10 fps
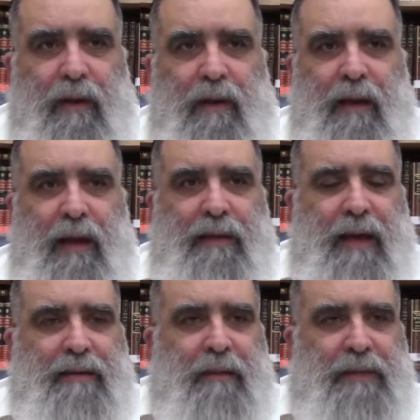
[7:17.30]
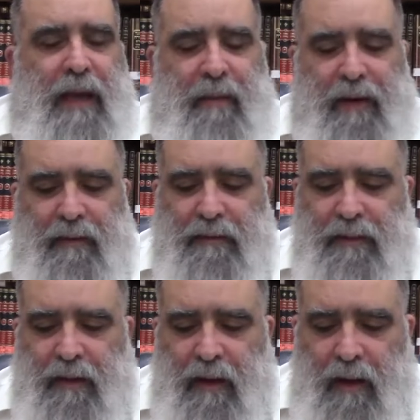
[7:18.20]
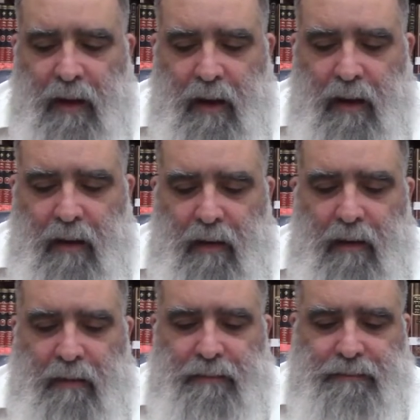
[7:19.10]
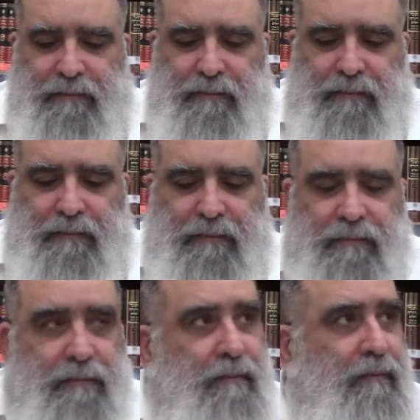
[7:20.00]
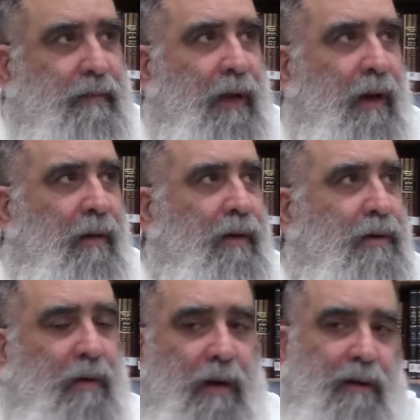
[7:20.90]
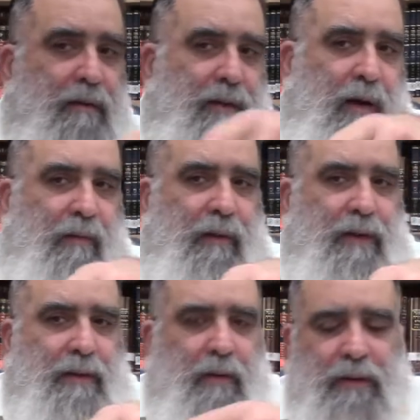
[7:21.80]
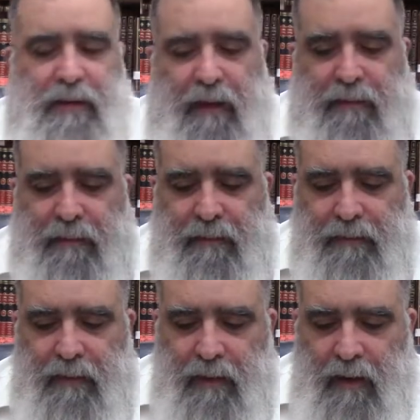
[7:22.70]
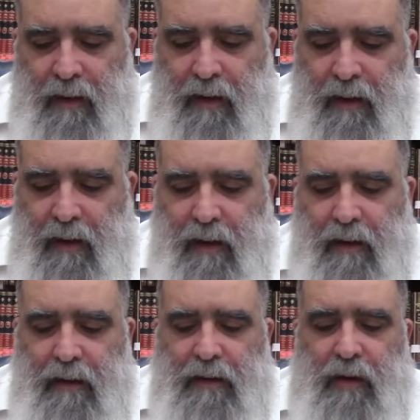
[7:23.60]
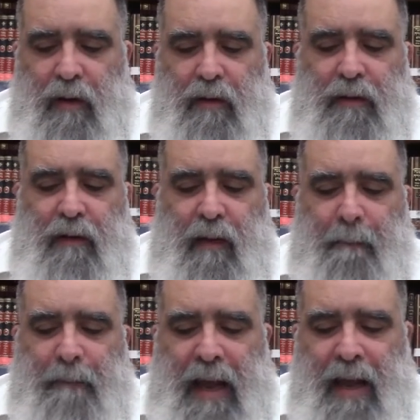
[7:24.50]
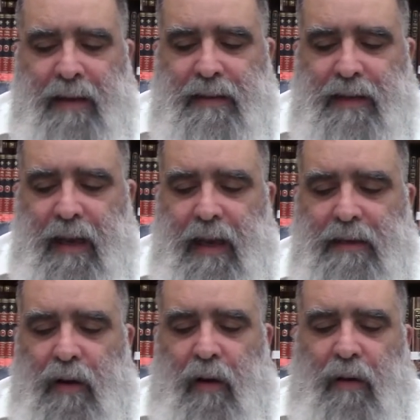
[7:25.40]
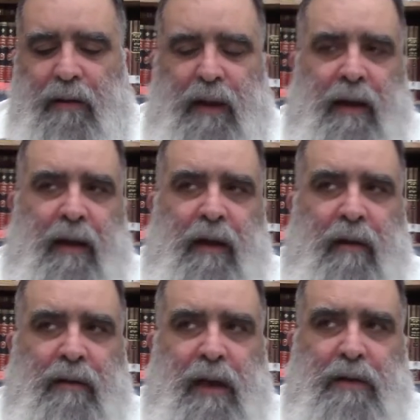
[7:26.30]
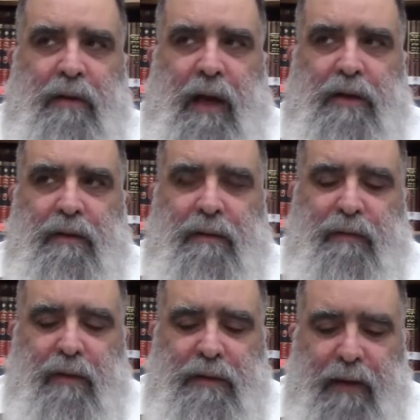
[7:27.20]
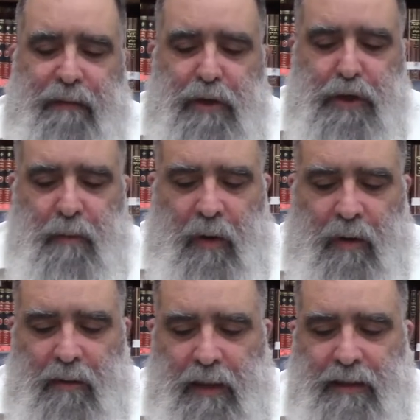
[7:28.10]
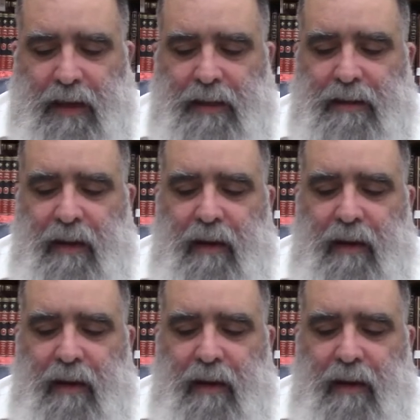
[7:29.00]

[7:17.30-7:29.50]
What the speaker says: Yeah, text him, Sammy. Hello, Yeshua. Take over there, some good stuff. So the Ramban says on the introductions for Sefer Shemot, it says,